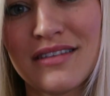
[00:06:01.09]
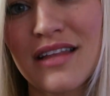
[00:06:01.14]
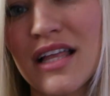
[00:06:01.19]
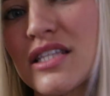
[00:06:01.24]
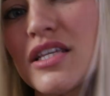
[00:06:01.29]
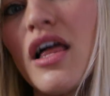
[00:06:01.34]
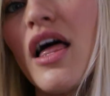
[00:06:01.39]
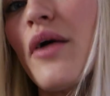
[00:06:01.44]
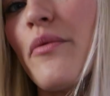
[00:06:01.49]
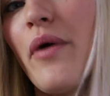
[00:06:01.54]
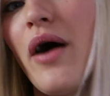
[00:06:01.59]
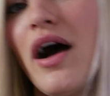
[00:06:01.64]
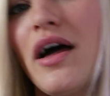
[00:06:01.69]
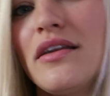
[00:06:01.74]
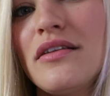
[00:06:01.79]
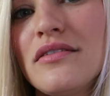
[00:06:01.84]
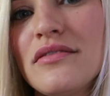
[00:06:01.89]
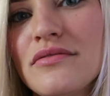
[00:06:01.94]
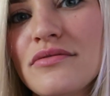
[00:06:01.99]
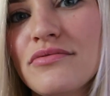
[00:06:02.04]
That's all I want.
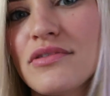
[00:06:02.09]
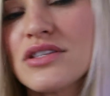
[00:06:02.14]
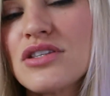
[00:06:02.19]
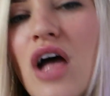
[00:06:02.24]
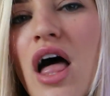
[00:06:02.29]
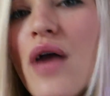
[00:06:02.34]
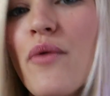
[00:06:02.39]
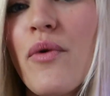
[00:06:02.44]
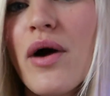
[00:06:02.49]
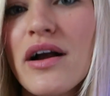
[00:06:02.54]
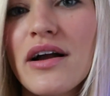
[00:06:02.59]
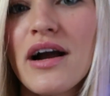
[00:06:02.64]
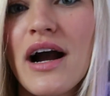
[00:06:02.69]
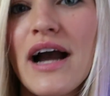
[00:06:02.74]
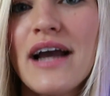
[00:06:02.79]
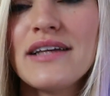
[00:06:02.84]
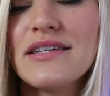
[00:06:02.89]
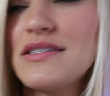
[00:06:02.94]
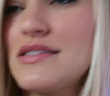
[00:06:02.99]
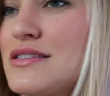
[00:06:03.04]
That's all I want,
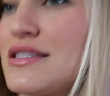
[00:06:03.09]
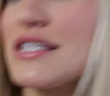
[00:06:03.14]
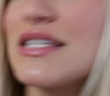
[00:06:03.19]
guys.